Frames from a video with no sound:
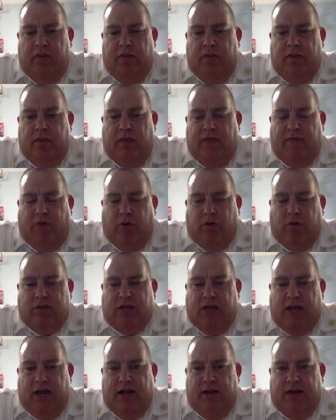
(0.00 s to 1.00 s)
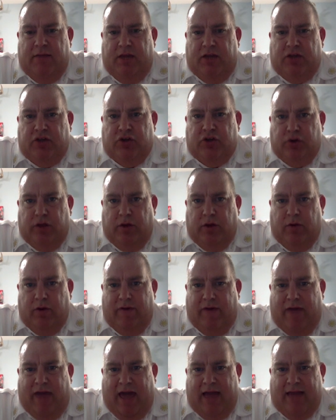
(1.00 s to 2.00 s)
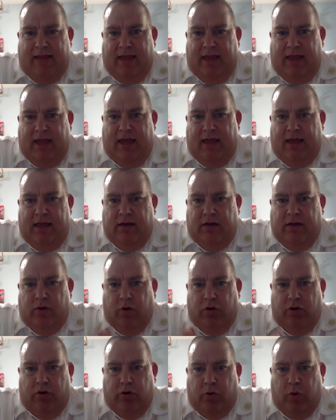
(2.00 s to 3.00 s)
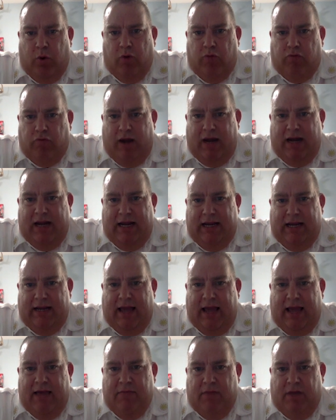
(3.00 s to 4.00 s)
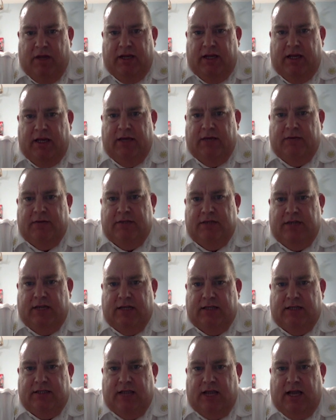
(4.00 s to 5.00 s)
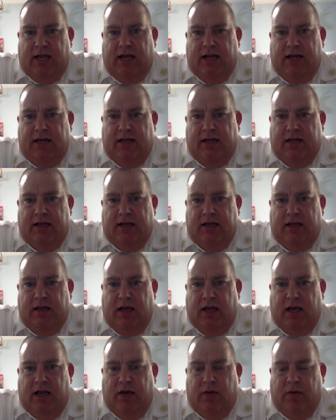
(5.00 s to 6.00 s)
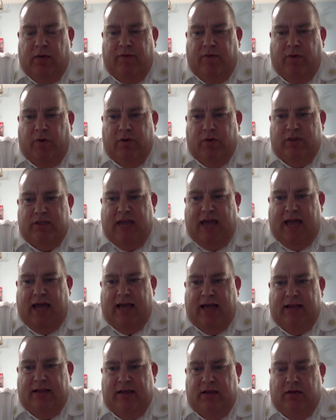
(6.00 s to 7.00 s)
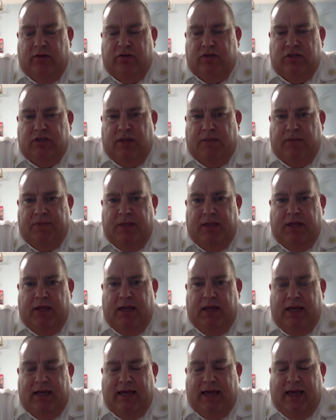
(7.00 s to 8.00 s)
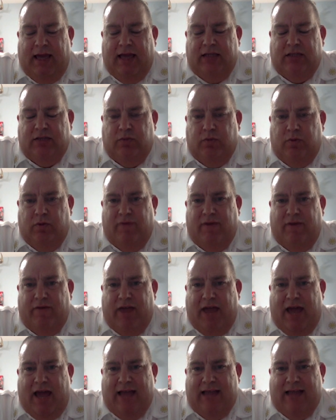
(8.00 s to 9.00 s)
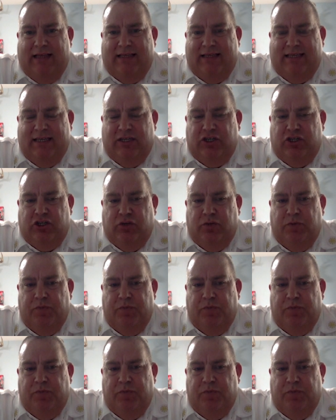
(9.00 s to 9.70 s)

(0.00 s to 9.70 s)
they've always kind of made sure that we've had the quote unquote rainy day money set aside. We've always had, something in case we've ever had this issue.